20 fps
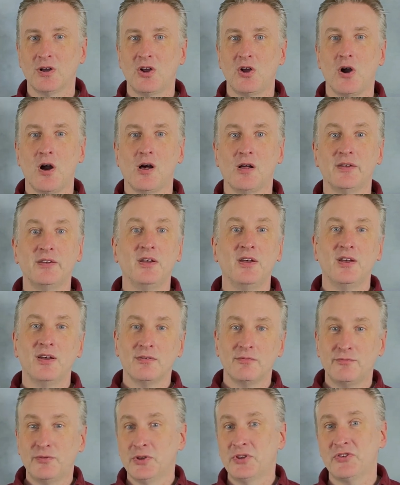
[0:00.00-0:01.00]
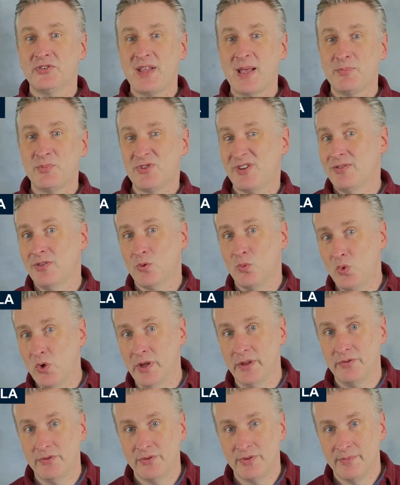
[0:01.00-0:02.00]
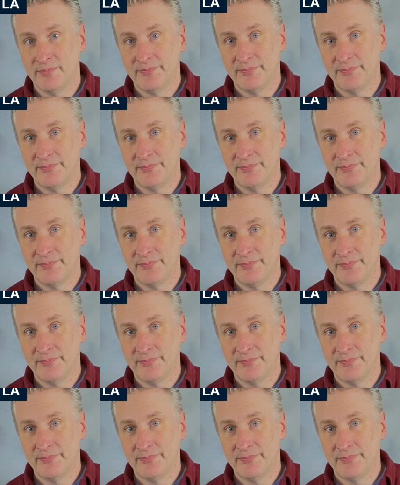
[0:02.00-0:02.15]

called Footsteps in the Woods.